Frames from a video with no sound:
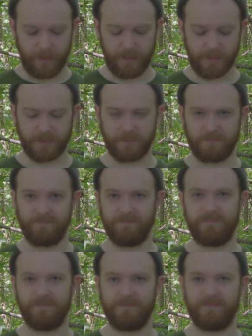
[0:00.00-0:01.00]
It's
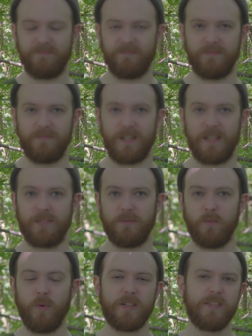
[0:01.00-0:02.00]

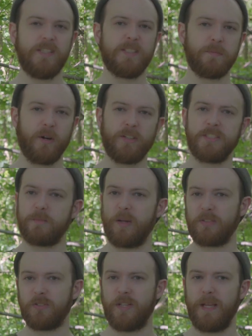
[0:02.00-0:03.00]
one of the smartest
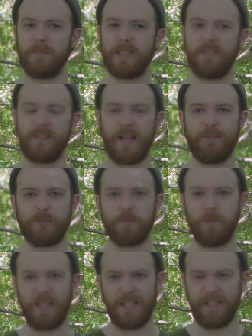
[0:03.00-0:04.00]
puzzle games I've ever
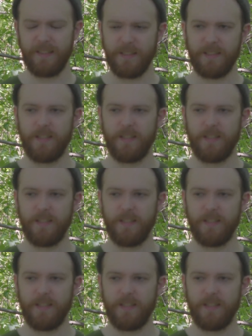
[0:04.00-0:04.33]
played.